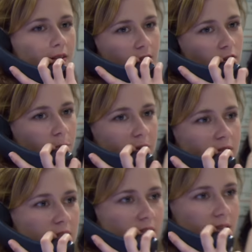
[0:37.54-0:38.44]
Thunder
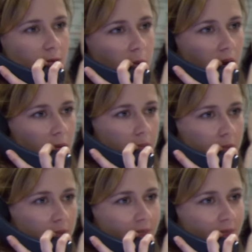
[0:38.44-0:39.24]
Mifflin, this is Pam.